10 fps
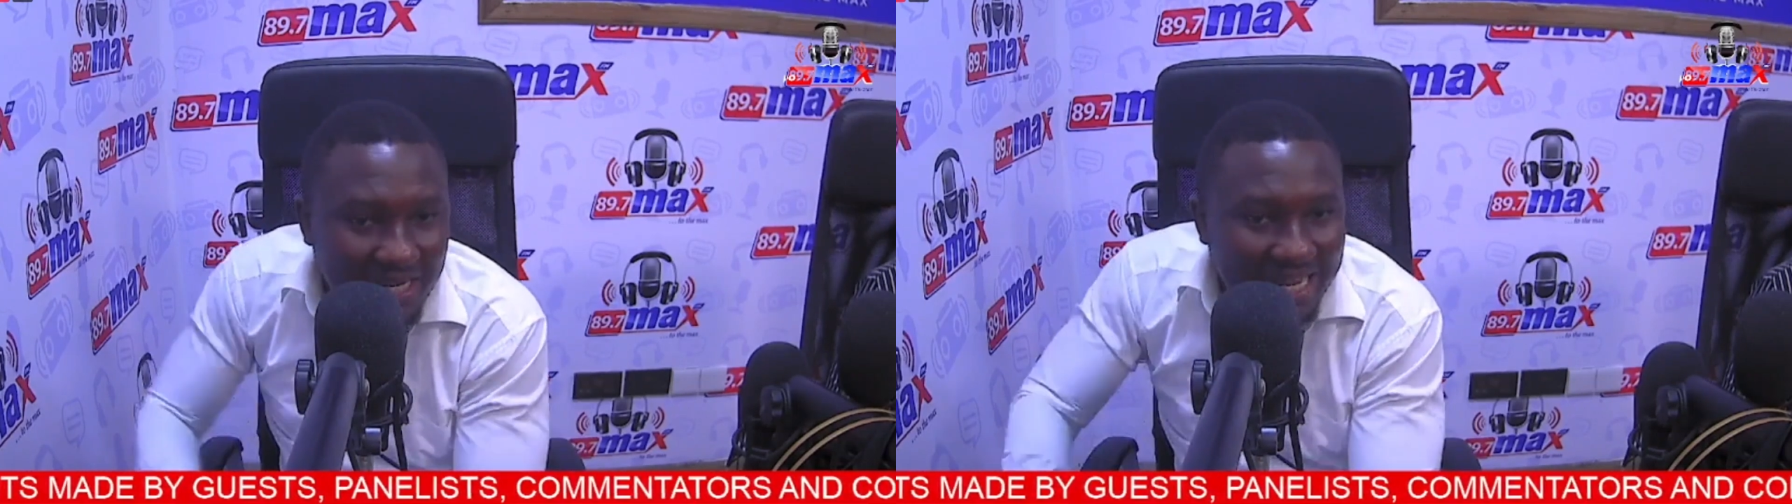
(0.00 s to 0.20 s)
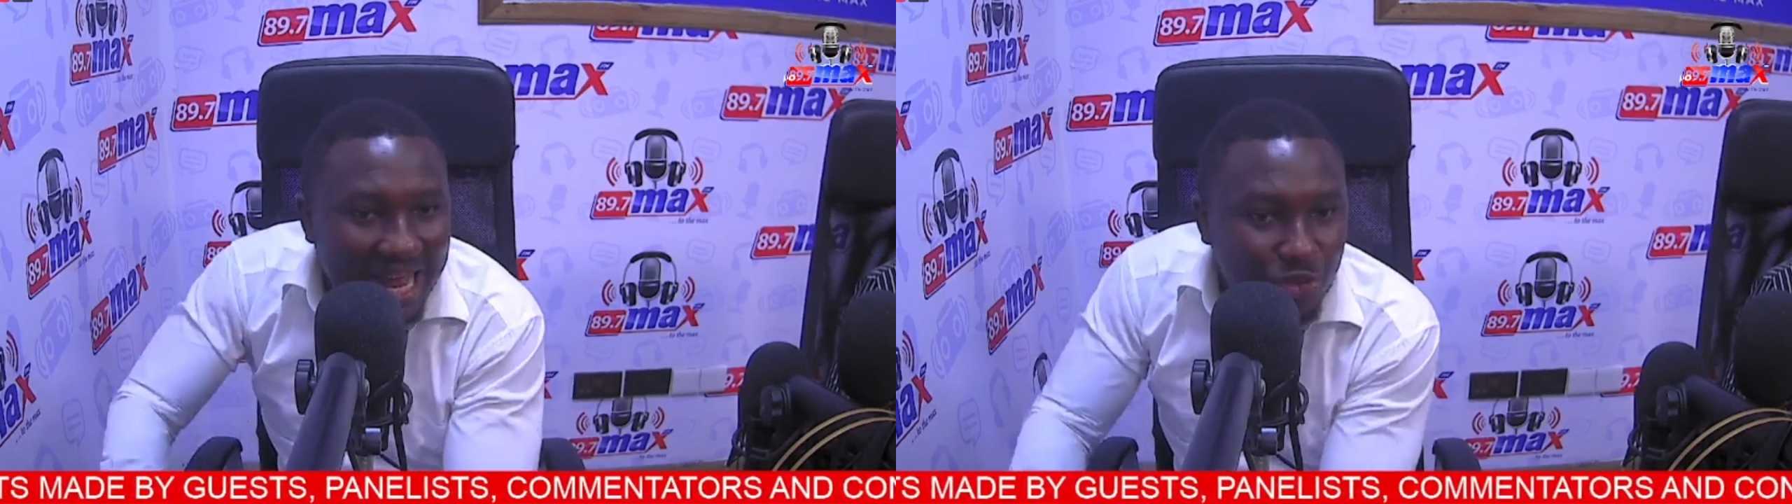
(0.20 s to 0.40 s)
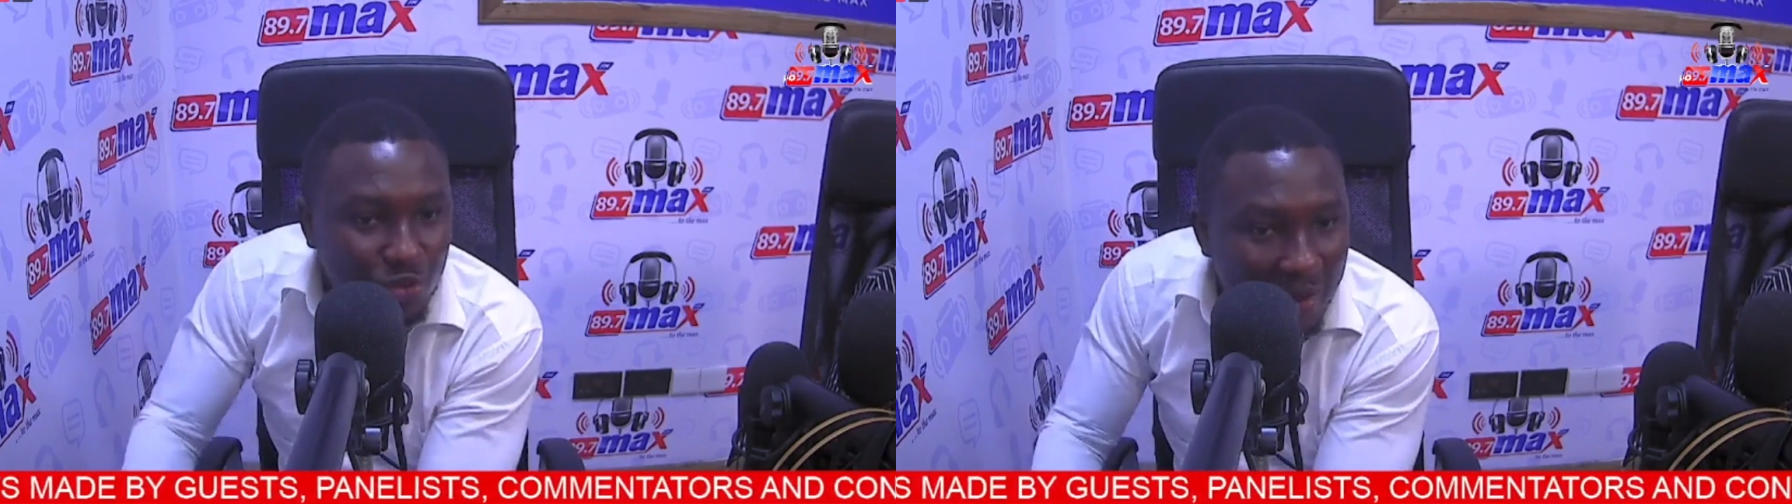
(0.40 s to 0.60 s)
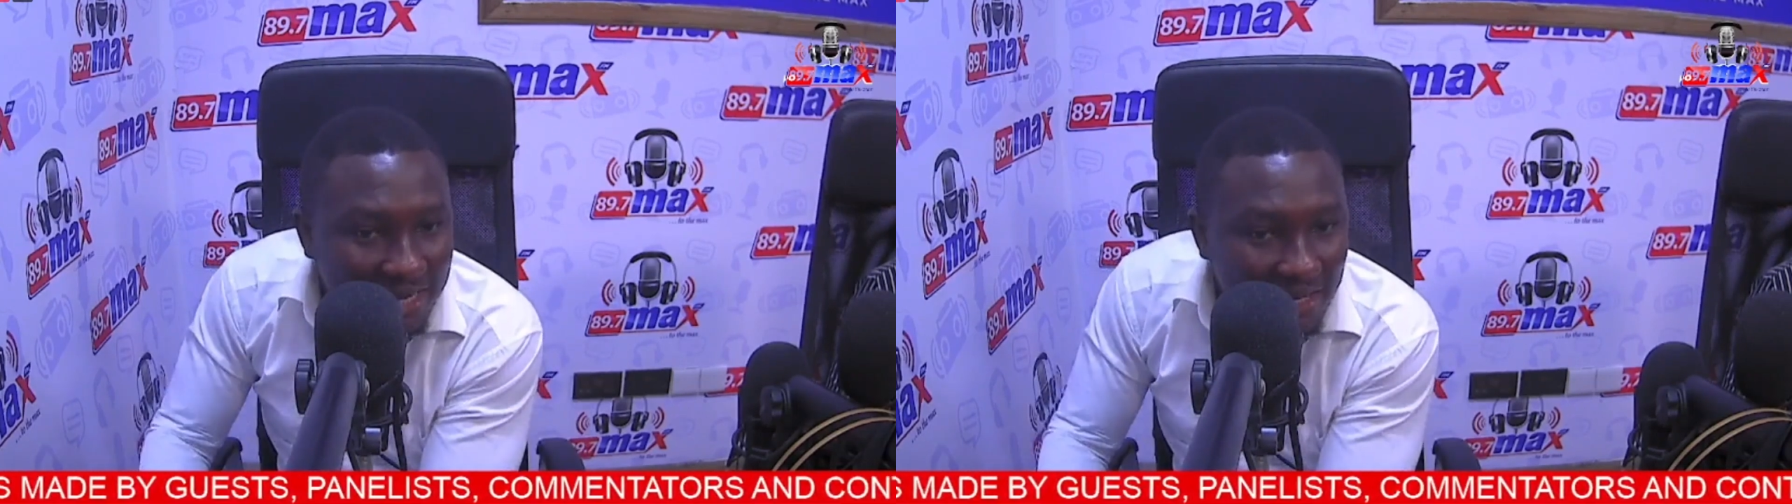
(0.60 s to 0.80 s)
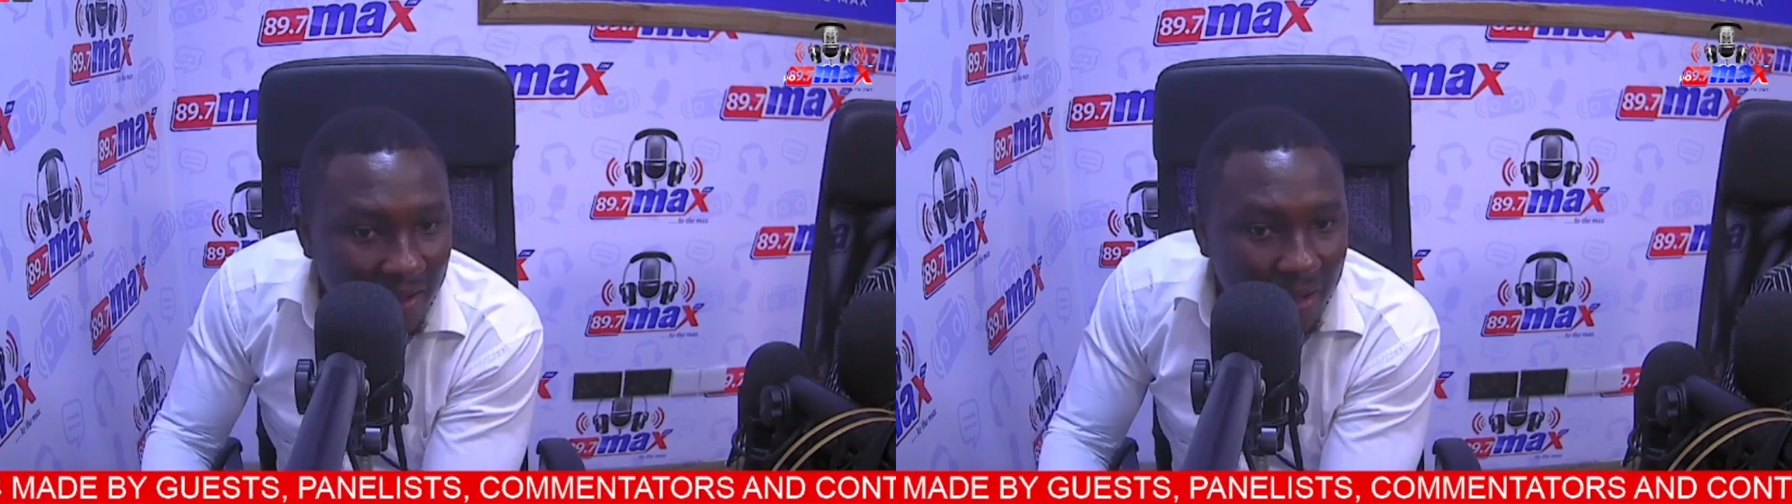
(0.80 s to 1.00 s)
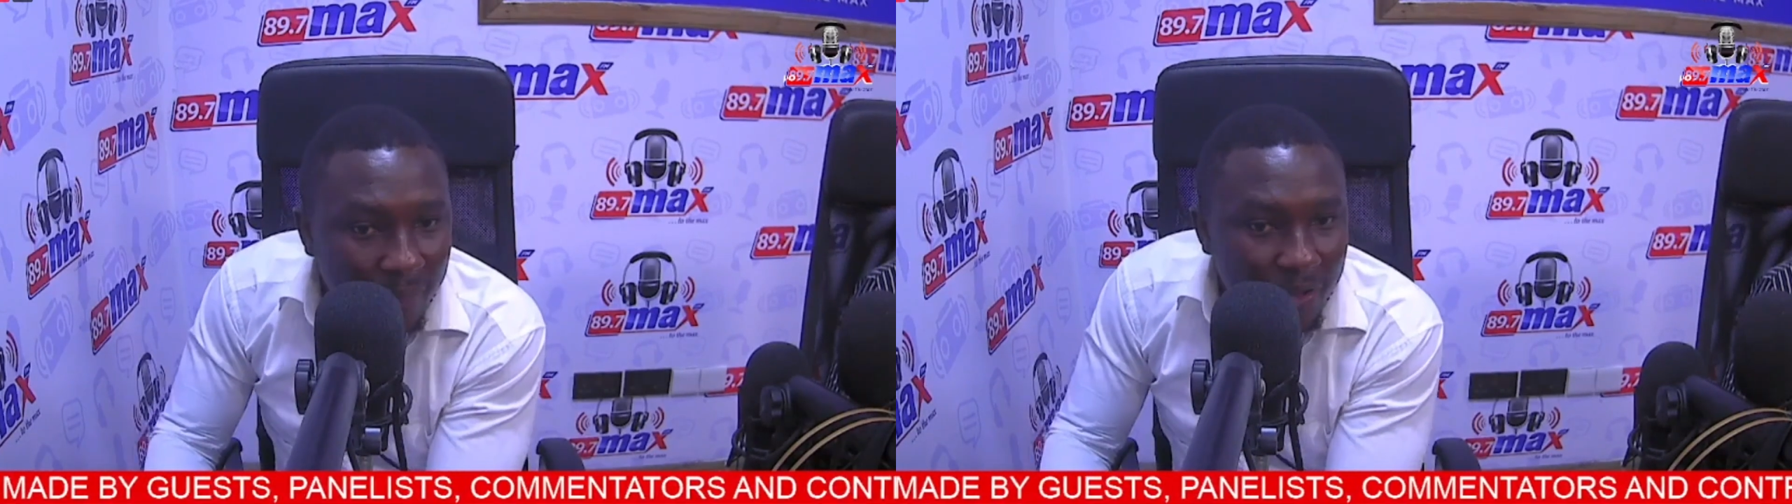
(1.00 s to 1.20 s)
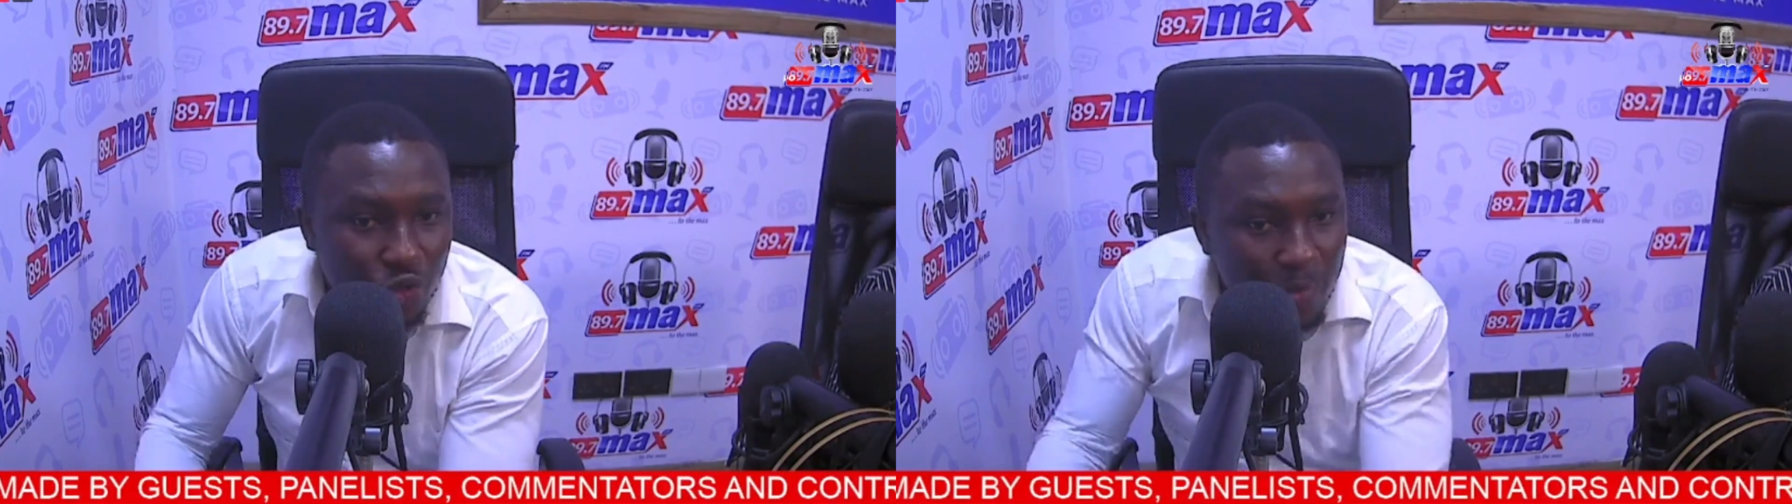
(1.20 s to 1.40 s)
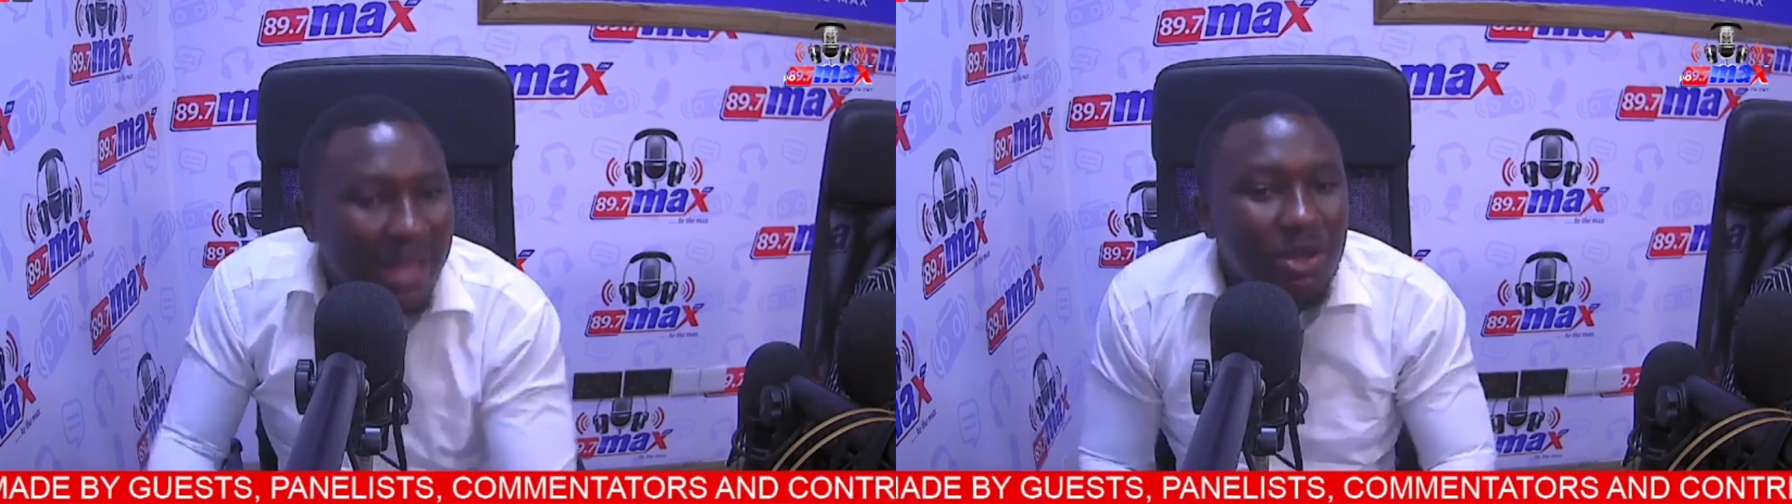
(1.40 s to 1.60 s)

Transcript: in the last 2 months? Into